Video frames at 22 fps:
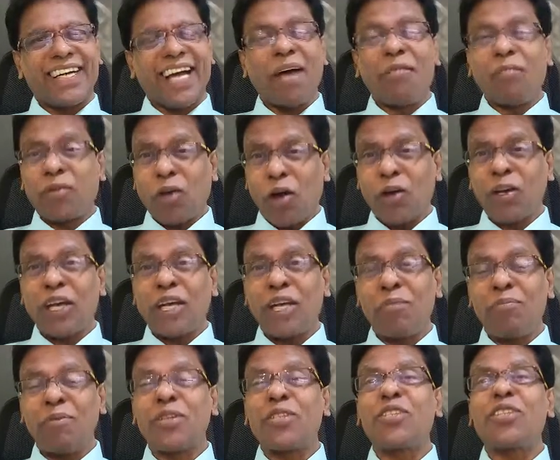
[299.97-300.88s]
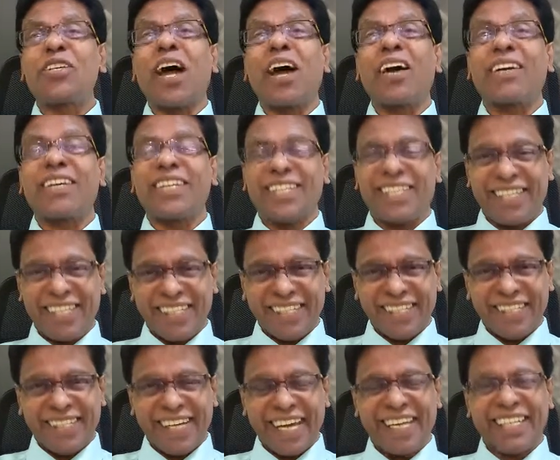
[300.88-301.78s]
I'm talking about
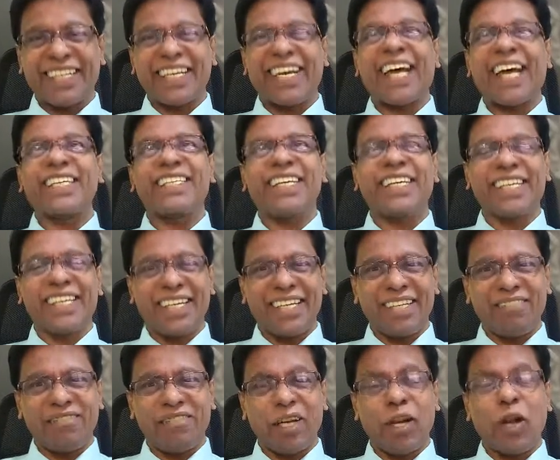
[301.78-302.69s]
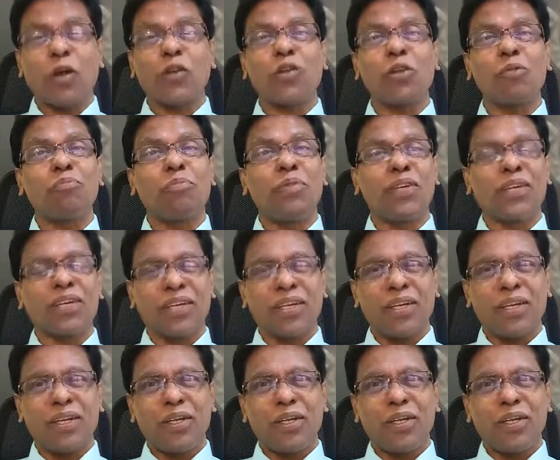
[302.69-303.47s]
Socrates, a classical philosopher